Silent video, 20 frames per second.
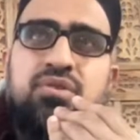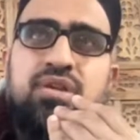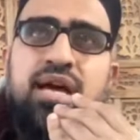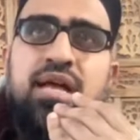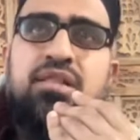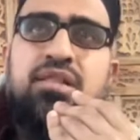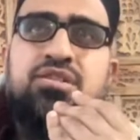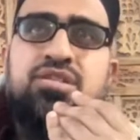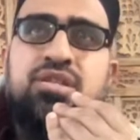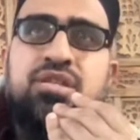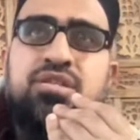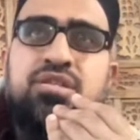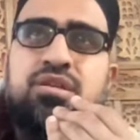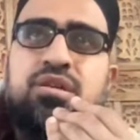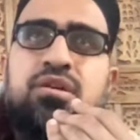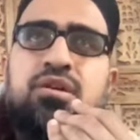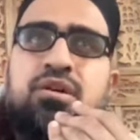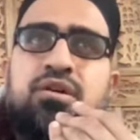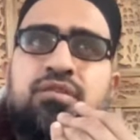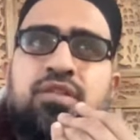realities
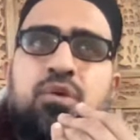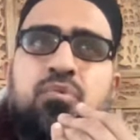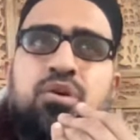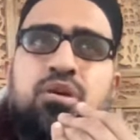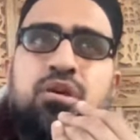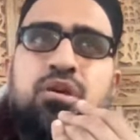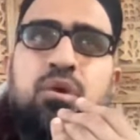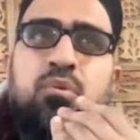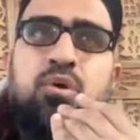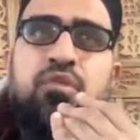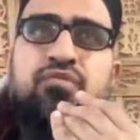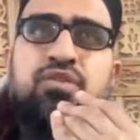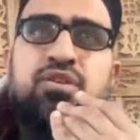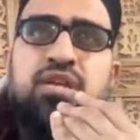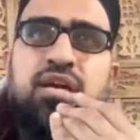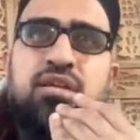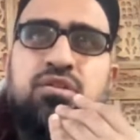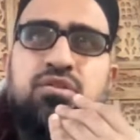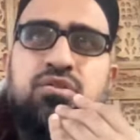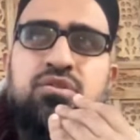that we have to
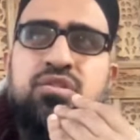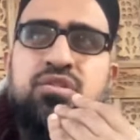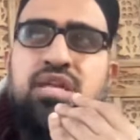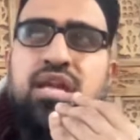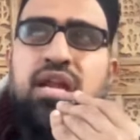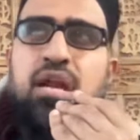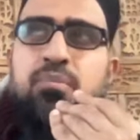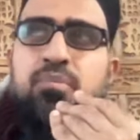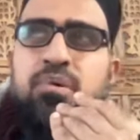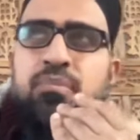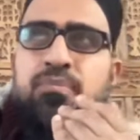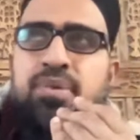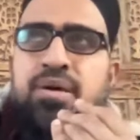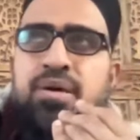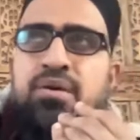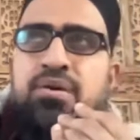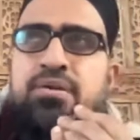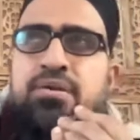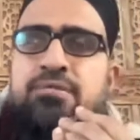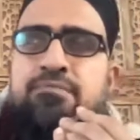try to understand. I
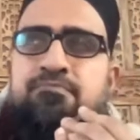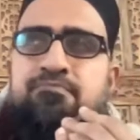remember